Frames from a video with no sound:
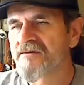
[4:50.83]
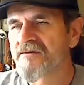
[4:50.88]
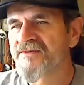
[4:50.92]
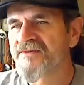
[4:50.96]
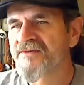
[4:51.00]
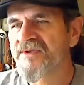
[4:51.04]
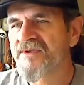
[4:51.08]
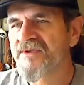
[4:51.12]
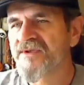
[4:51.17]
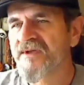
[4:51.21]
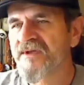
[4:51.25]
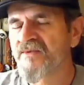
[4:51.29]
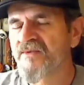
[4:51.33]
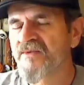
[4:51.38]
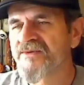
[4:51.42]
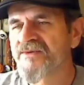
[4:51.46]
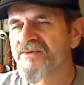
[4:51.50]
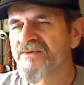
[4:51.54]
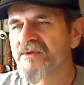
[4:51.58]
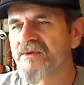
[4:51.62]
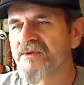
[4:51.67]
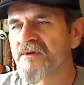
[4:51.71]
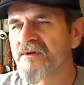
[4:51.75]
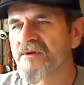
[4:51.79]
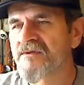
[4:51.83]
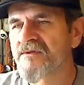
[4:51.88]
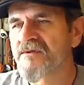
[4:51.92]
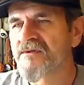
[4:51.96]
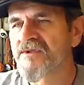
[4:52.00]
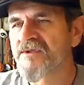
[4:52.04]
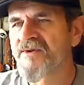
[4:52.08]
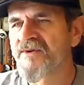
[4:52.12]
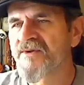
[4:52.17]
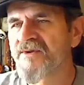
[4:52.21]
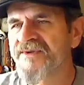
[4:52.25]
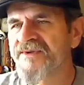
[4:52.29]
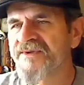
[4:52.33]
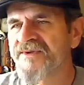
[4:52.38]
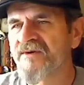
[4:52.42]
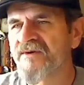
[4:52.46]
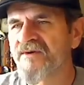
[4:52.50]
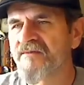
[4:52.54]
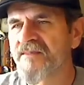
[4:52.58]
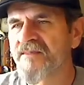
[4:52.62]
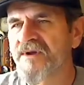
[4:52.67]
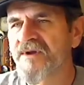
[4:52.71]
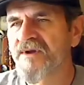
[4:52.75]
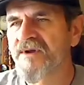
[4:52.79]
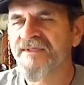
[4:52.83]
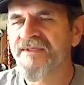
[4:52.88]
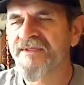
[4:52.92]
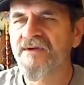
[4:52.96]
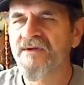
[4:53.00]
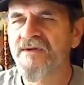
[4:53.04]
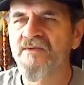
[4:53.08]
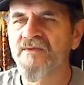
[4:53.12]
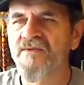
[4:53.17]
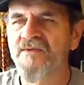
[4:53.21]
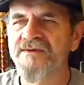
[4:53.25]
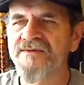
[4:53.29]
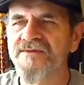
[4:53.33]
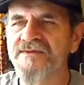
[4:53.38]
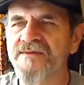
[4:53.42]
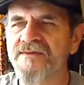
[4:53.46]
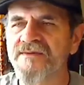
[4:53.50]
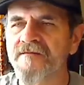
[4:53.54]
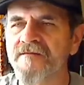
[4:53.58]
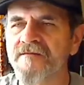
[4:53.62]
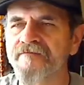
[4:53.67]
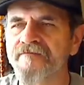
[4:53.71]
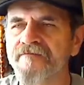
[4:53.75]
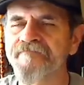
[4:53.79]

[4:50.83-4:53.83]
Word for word: let's see, that was Little Tim, I think it was.